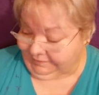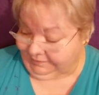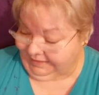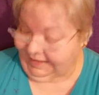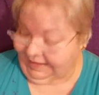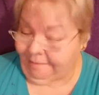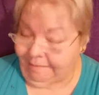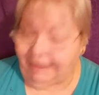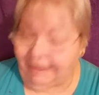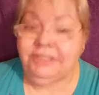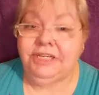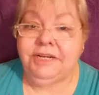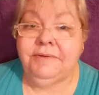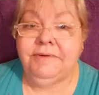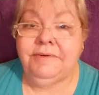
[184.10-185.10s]
Yeah,
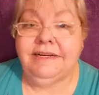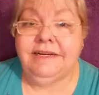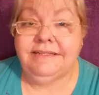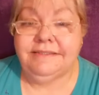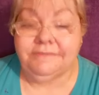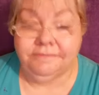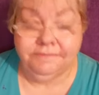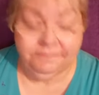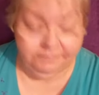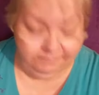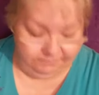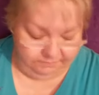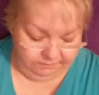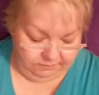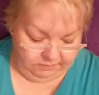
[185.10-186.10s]
you? it was.
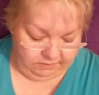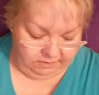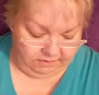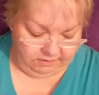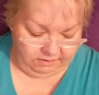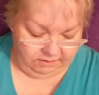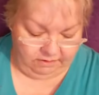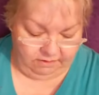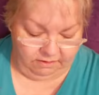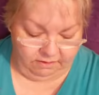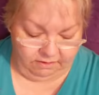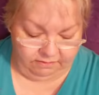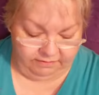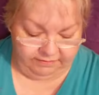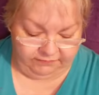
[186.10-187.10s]

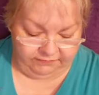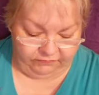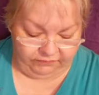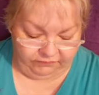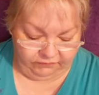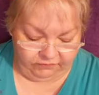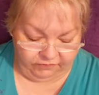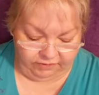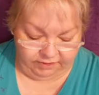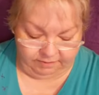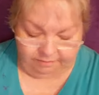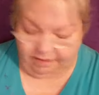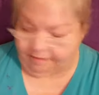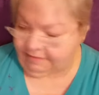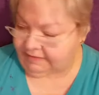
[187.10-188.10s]
Oh, this feels good on
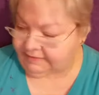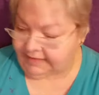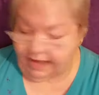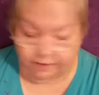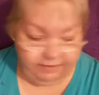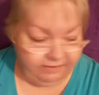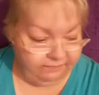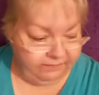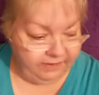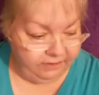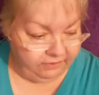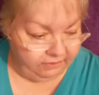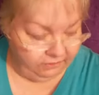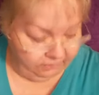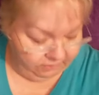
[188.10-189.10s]
Mommy's owie
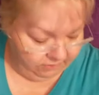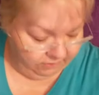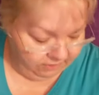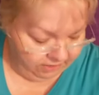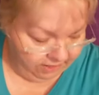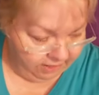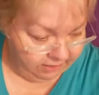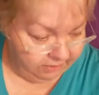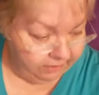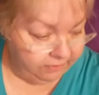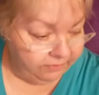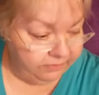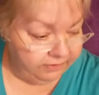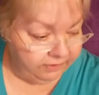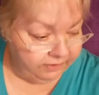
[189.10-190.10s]
finger. Uh-oh,
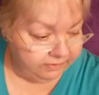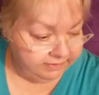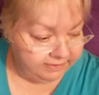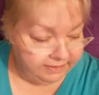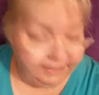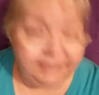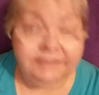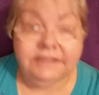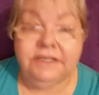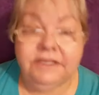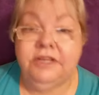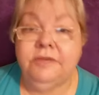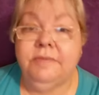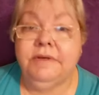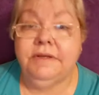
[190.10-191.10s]
there goes an ice
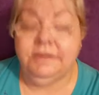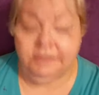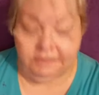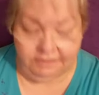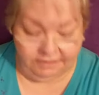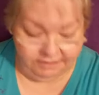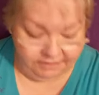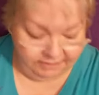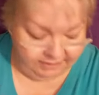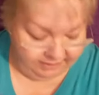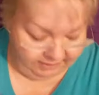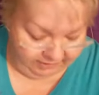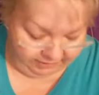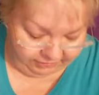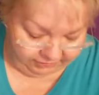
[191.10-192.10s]
cube.
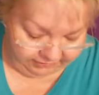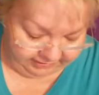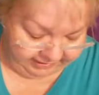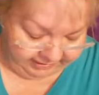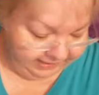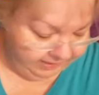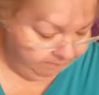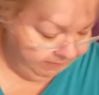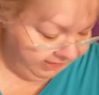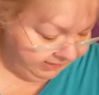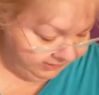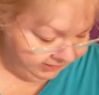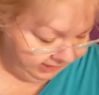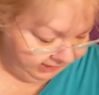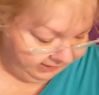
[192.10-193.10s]
Are you going to get it, Bachi?